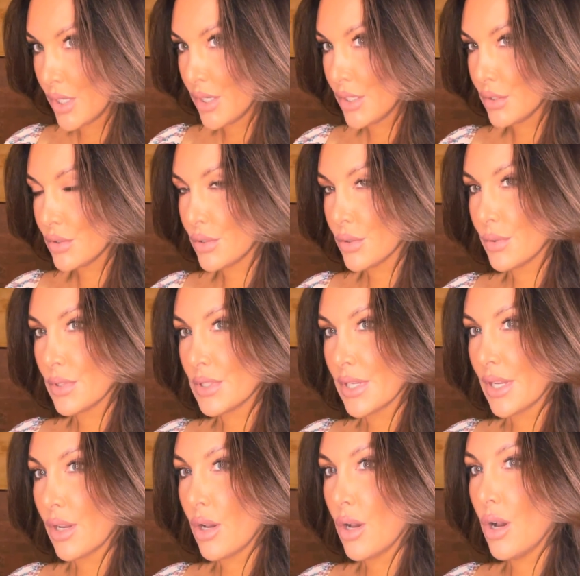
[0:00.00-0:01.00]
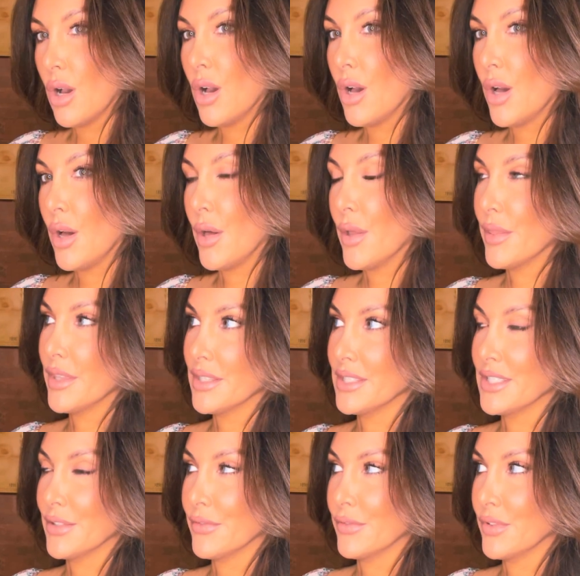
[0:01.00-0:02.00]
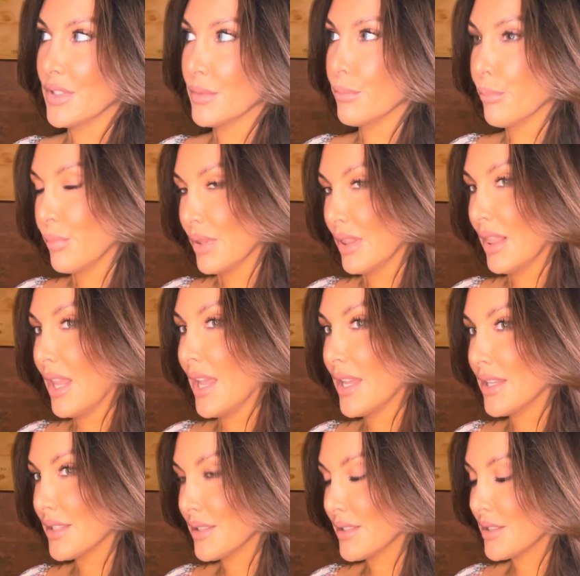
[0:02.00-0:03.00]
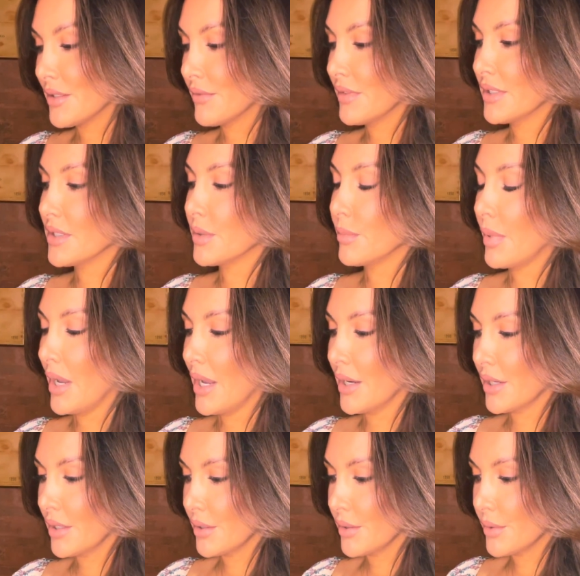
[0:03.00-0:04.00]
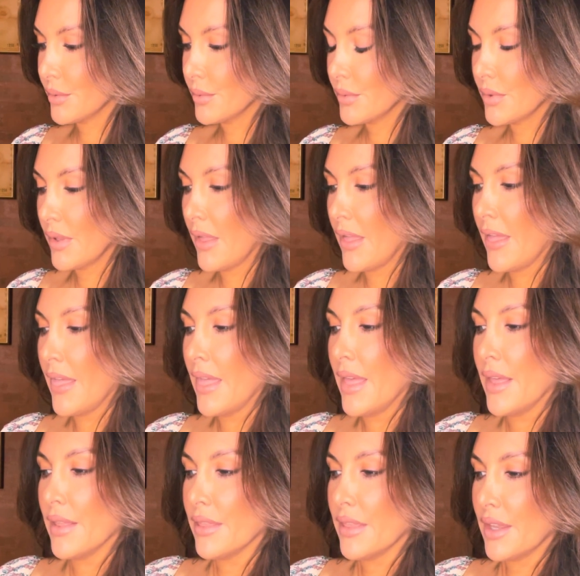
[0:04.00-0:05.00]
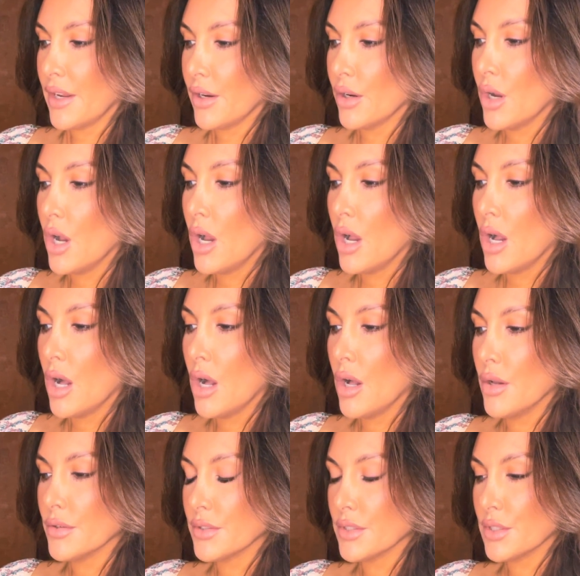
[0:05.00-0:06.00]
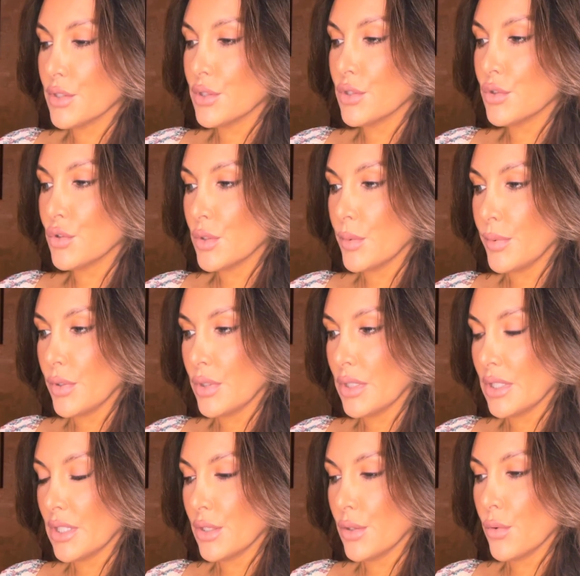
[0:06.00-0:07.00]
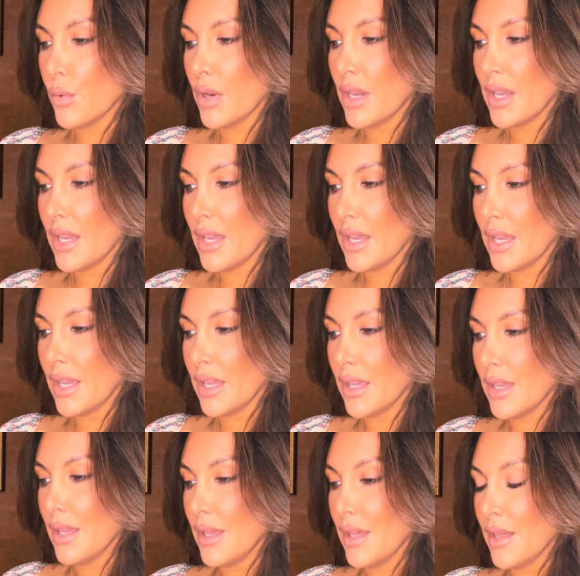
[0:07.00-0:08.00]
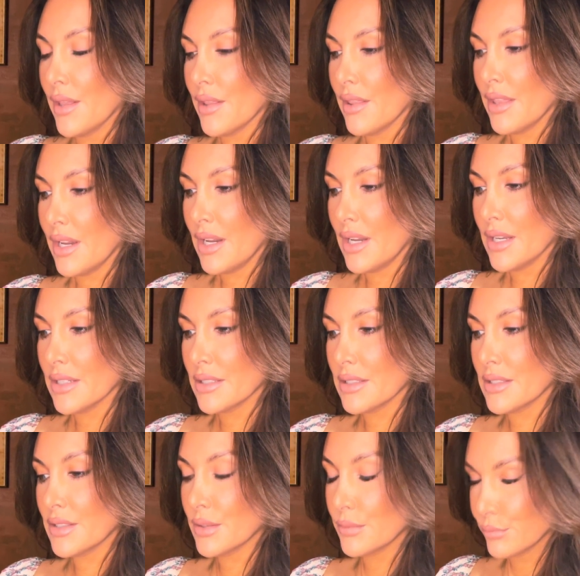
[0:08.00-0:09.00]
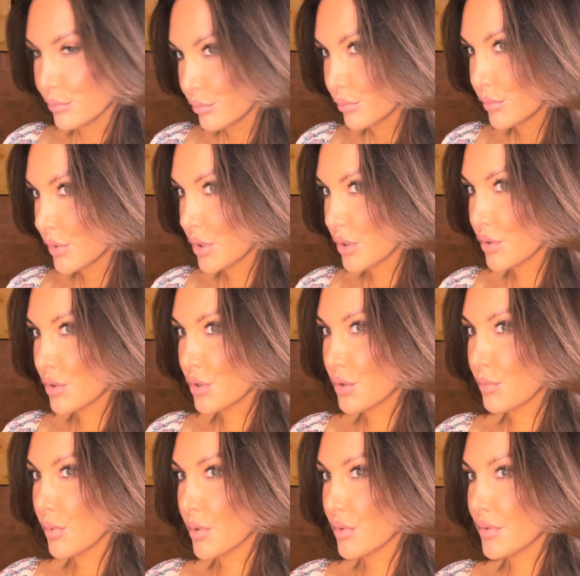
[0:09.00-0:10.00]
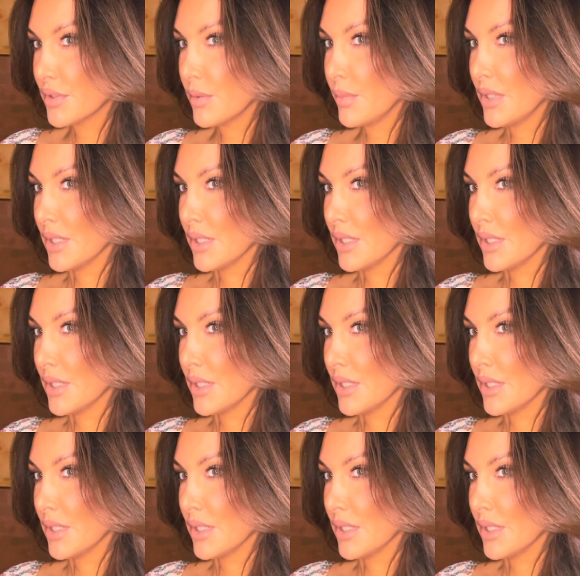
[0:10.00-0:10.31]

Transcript: So it's like all the different blends of the tobacco, they're all distributed in a way that you're supposed to be